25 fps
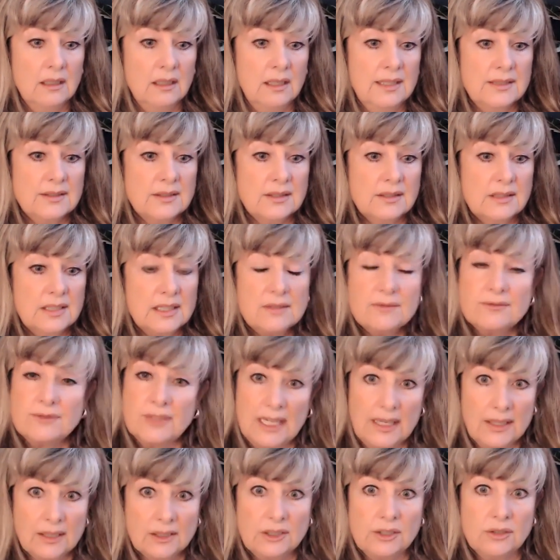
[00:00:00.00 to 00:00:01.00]
it's
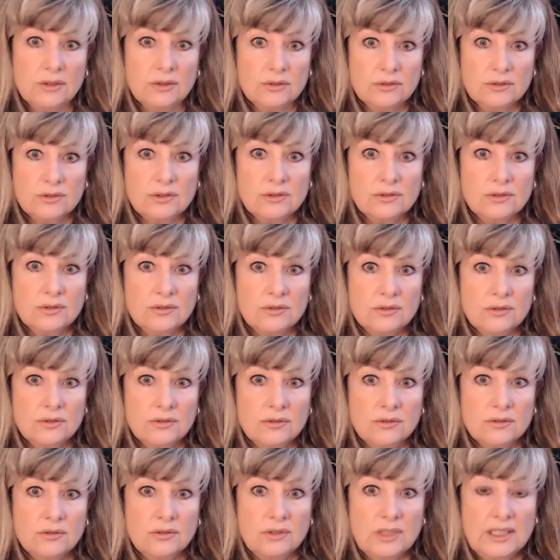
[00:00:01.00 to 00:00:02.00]
devalued,
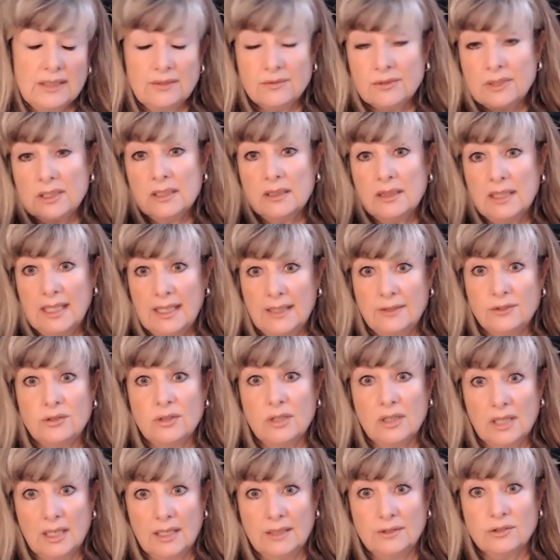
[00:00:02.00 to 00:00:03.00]
even in the
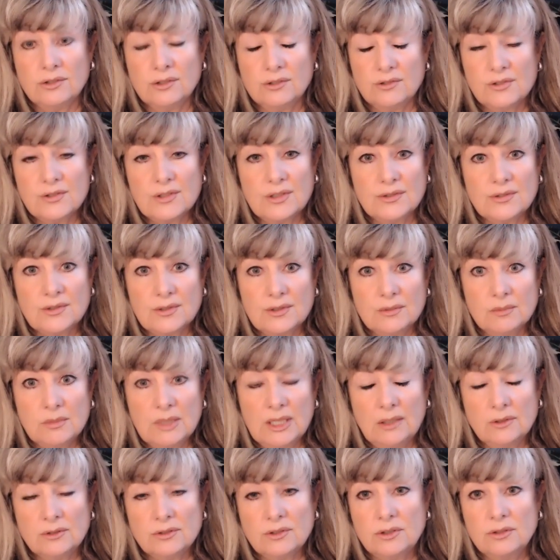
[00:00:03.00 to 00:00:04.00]
education system
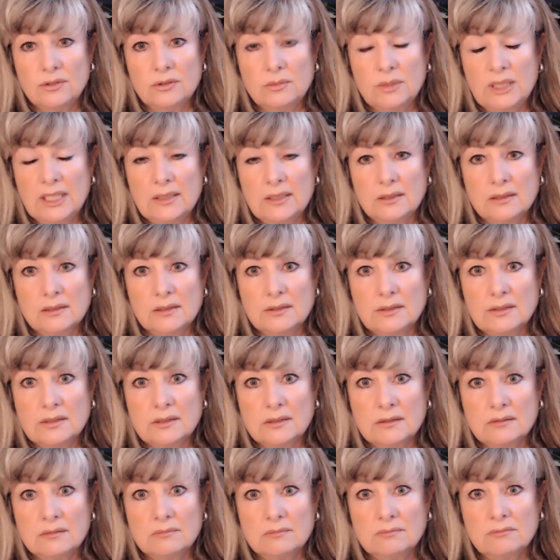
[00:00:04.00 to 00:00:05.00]
now too,
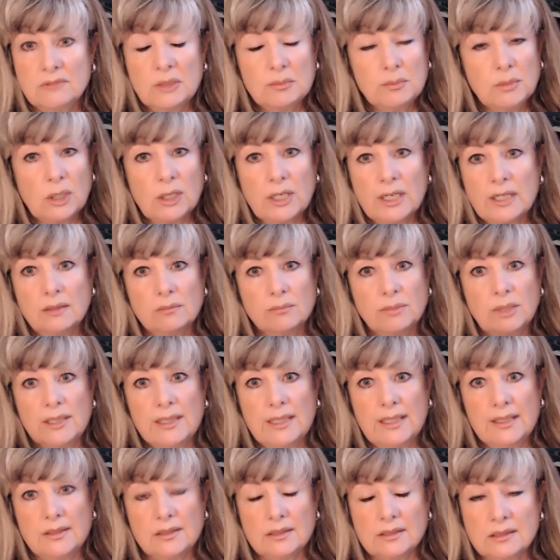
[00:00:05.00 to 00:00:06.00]
because the
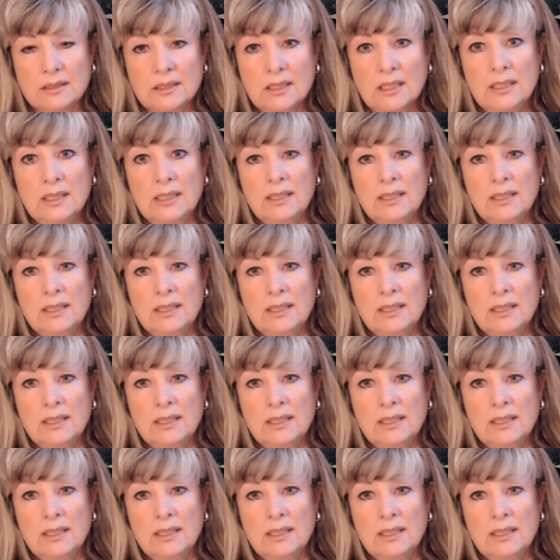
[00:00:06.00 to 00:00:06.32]
marketplace